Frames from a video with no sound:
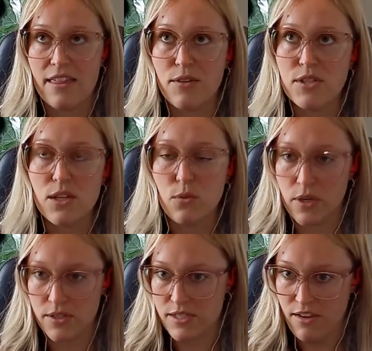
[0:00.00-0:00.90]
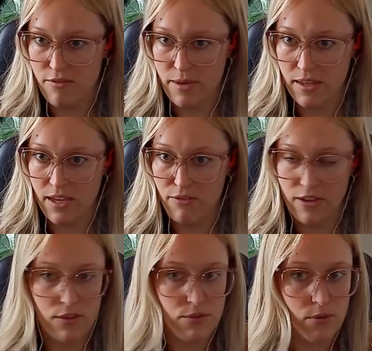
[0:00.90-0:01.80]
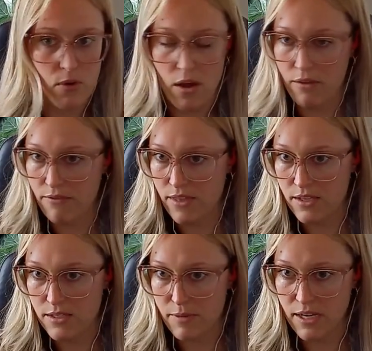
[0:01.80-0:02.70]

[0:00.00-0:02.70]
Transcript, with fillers: that was the worst day of my life. Like through all of this, my